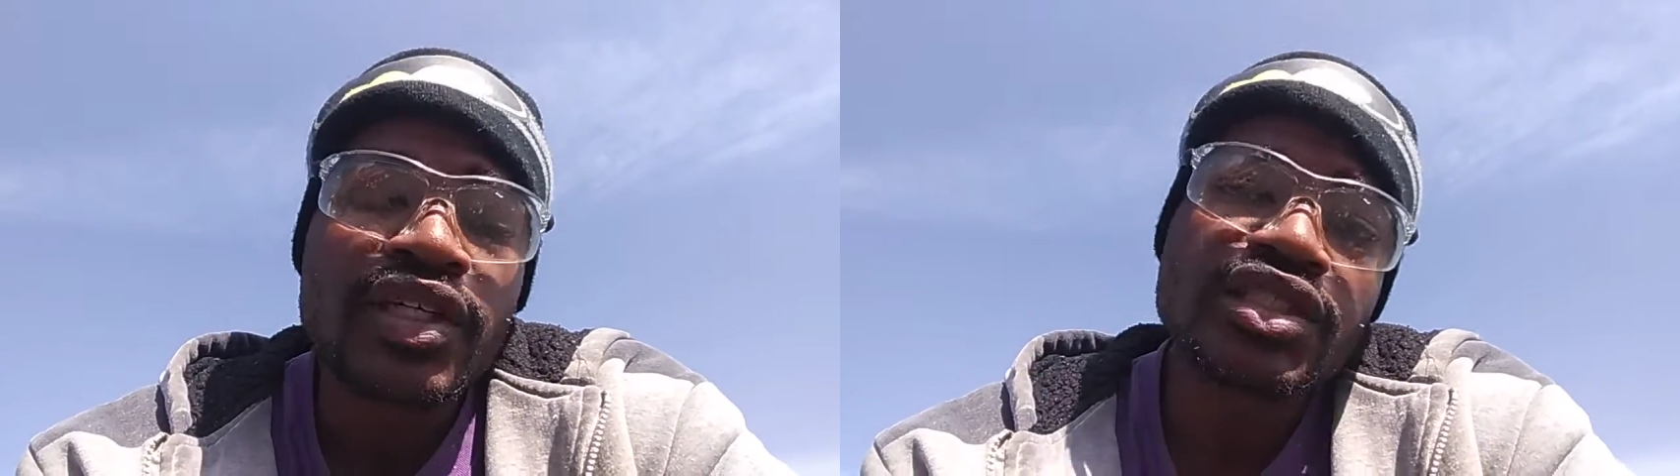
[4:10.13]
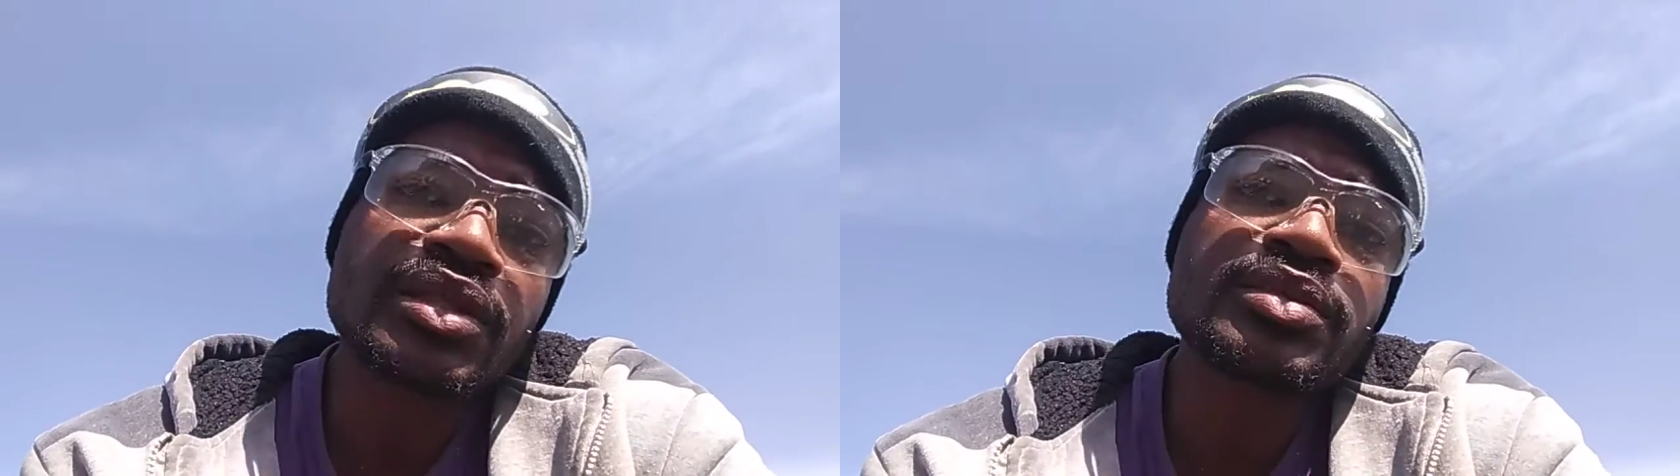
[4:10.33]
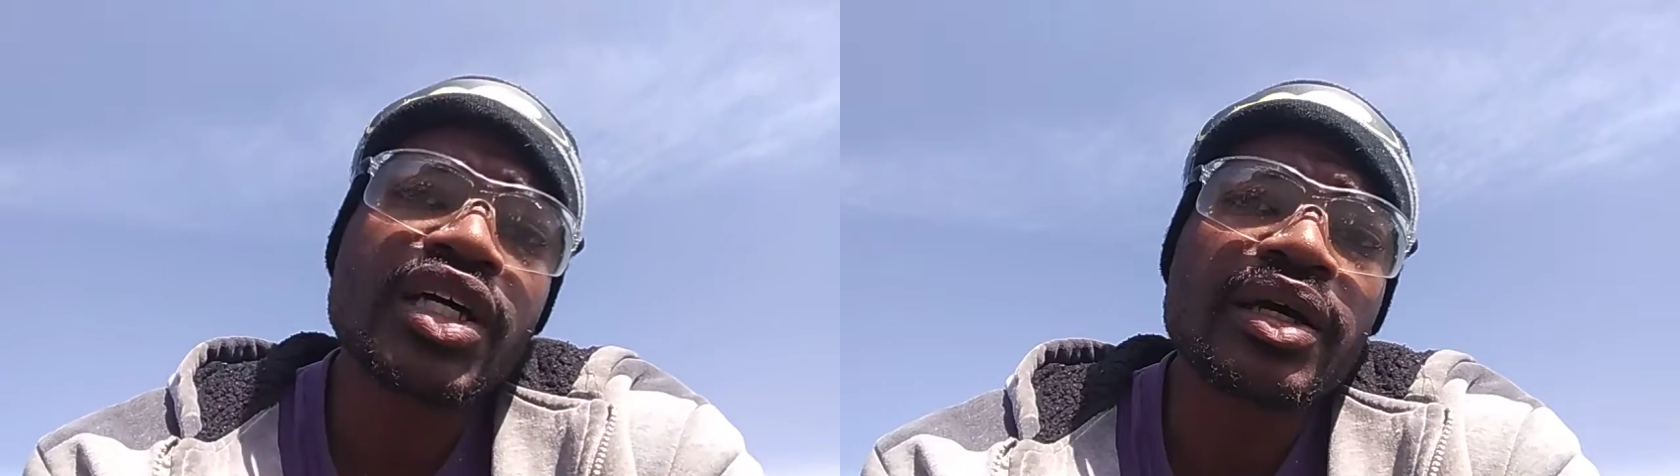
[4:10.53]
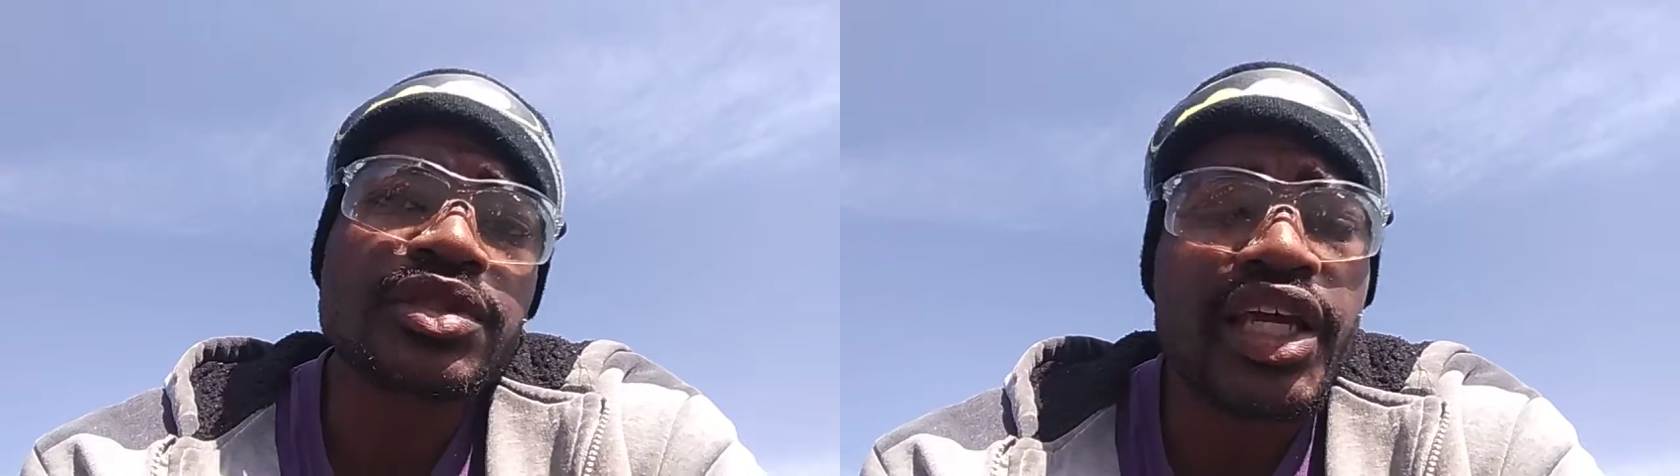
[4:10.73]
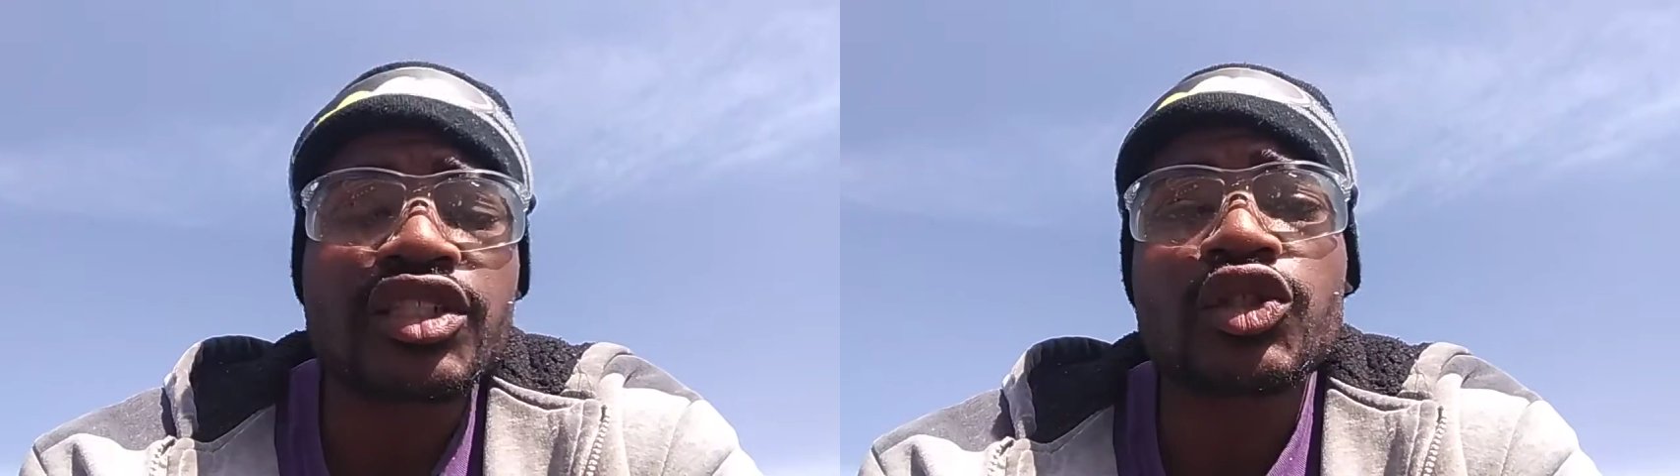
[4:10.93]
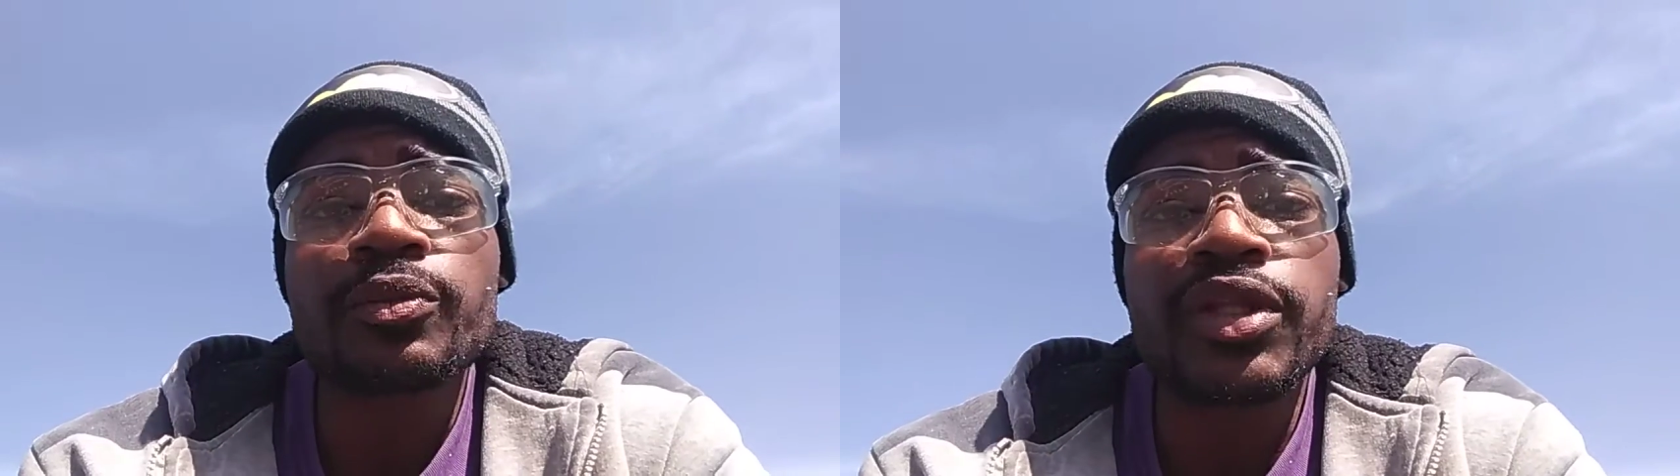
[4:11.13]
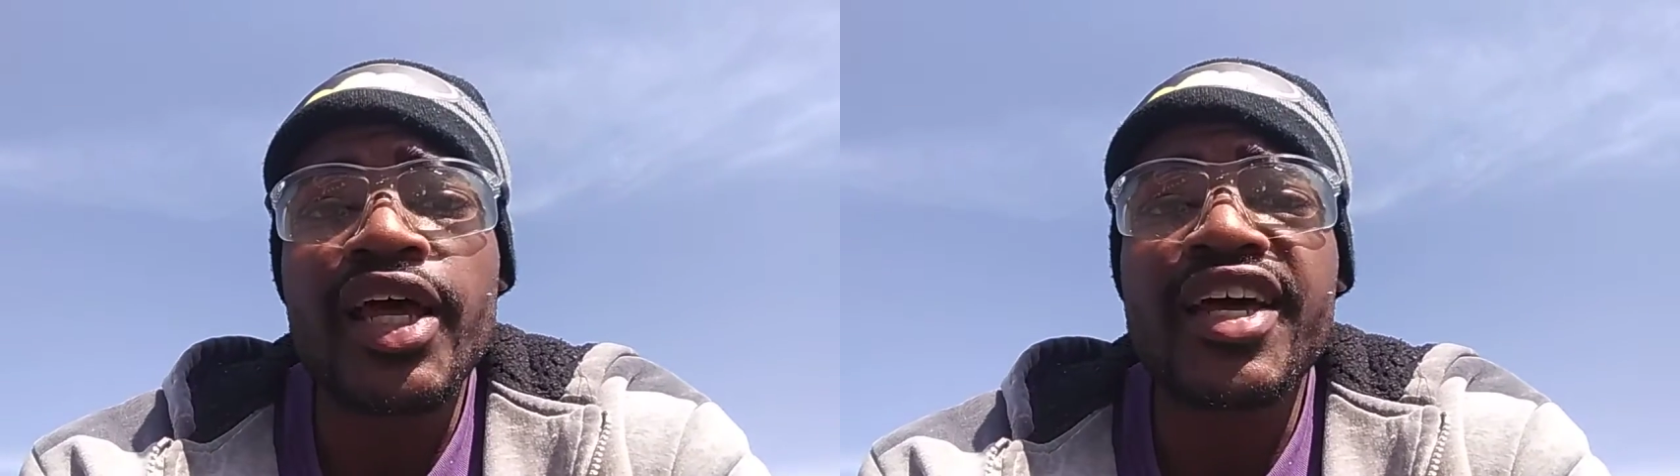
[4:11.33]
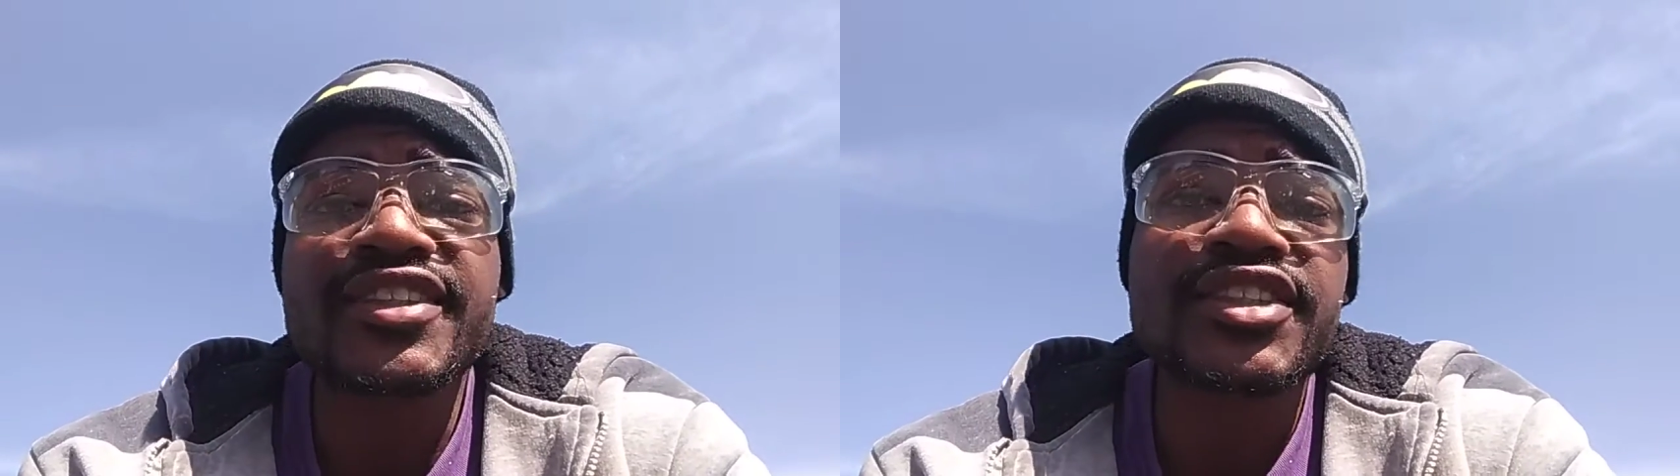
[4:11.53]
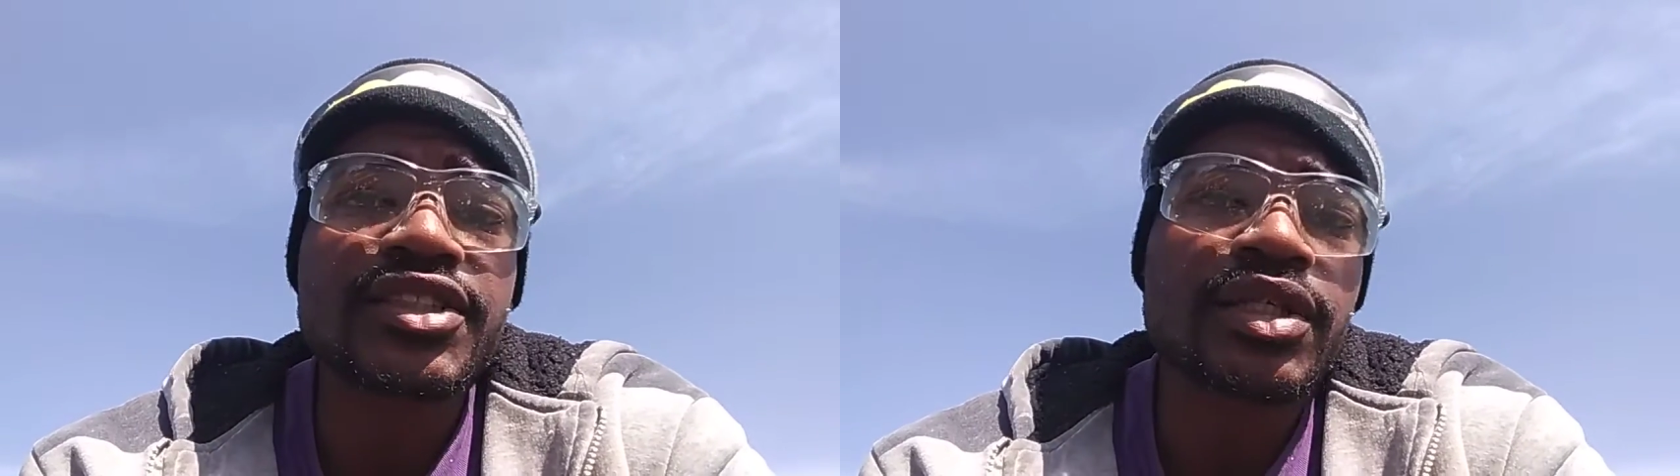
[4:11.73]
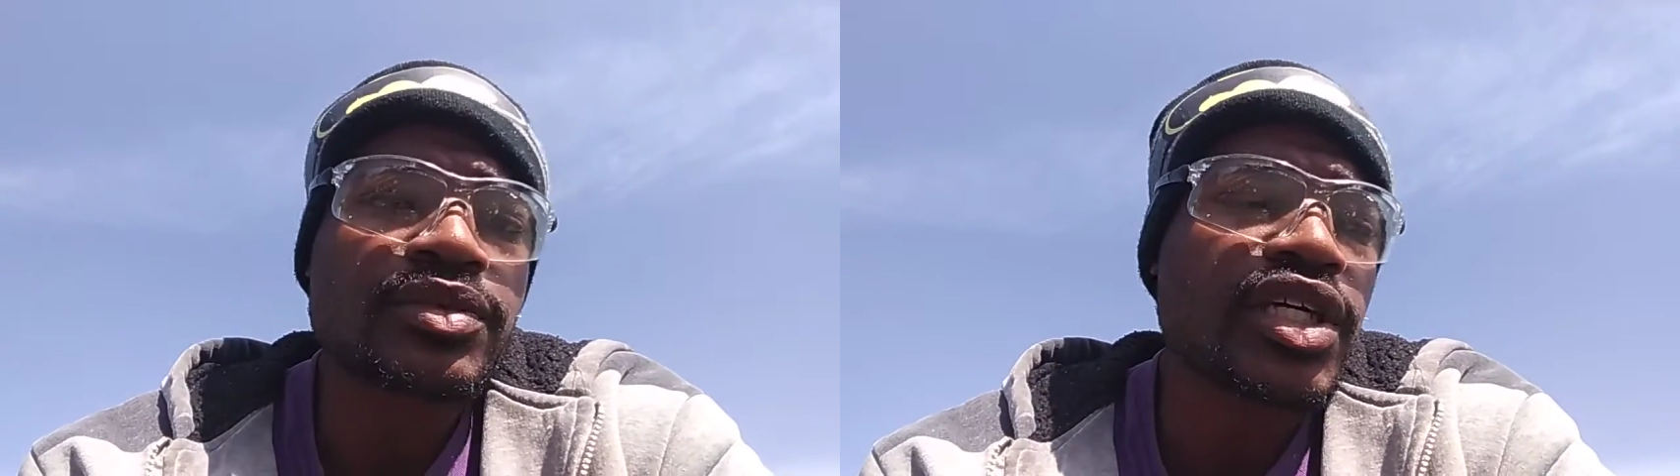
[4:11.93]
Sometimes cancel plans,
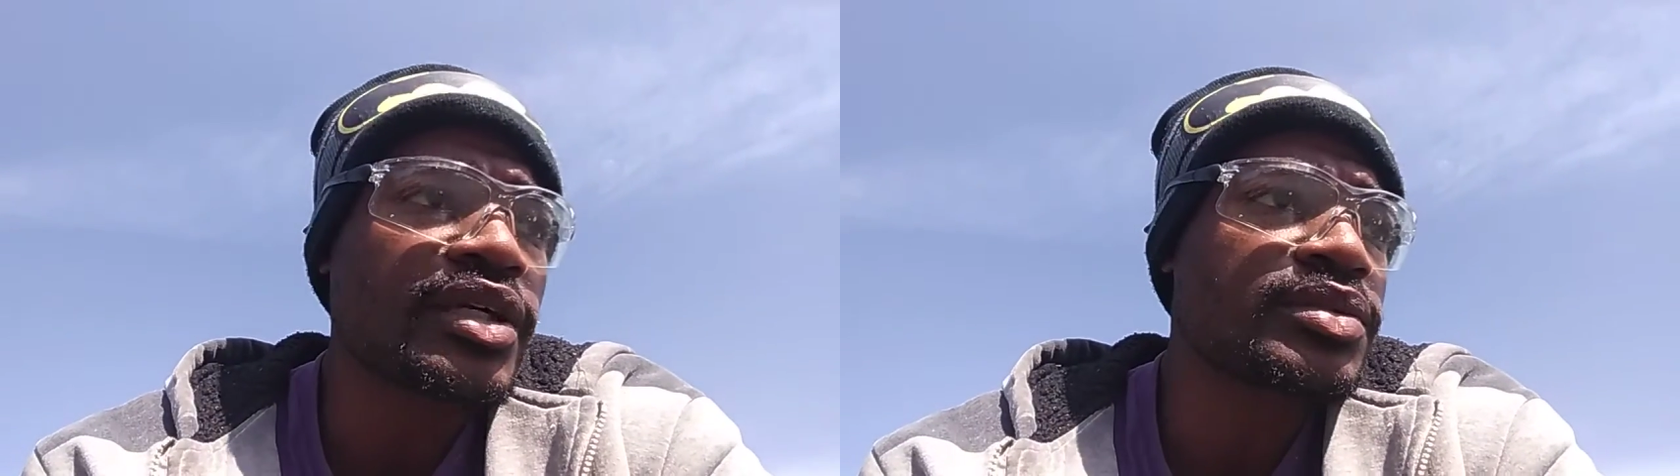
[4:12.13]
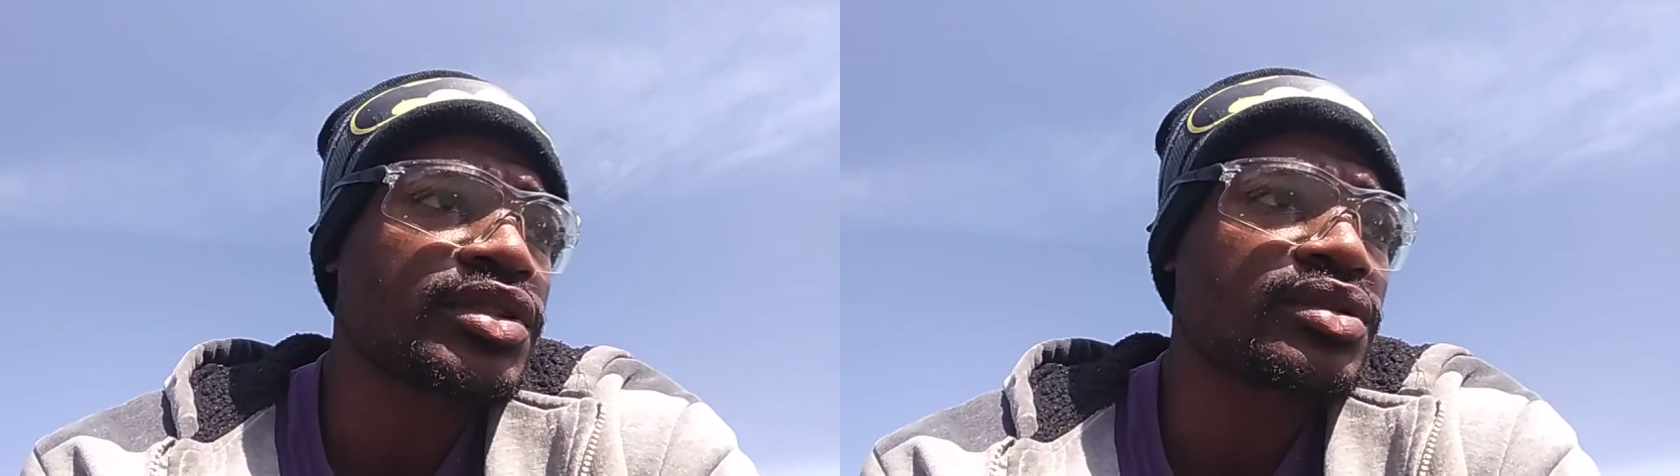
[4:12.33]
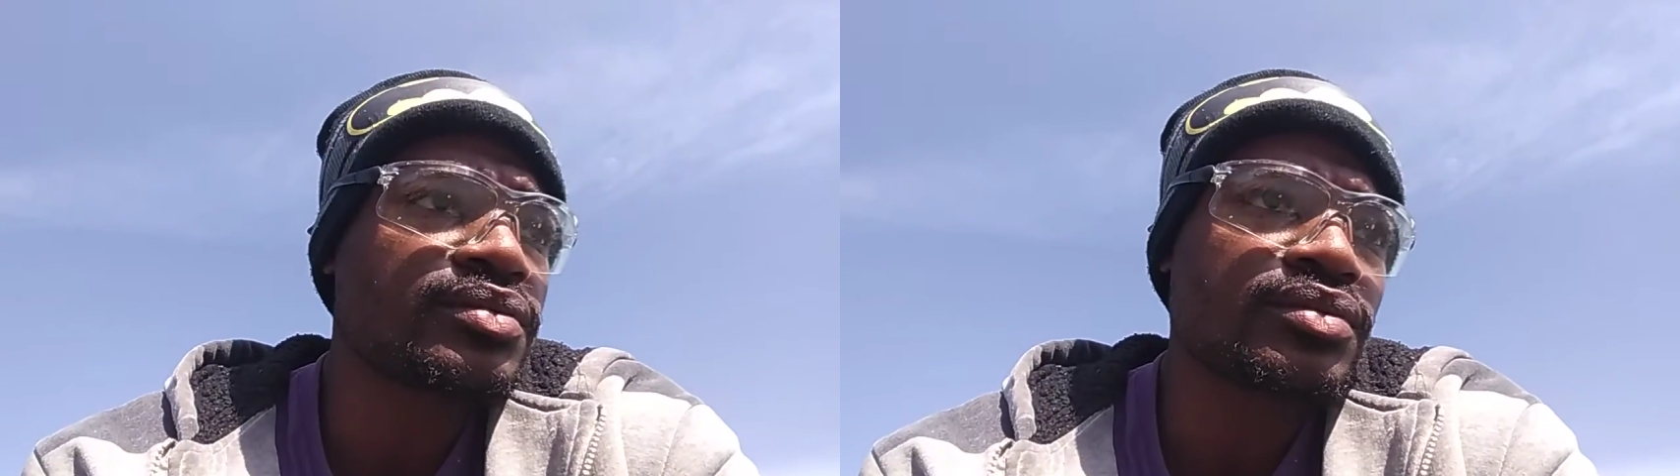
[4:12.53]
sometimes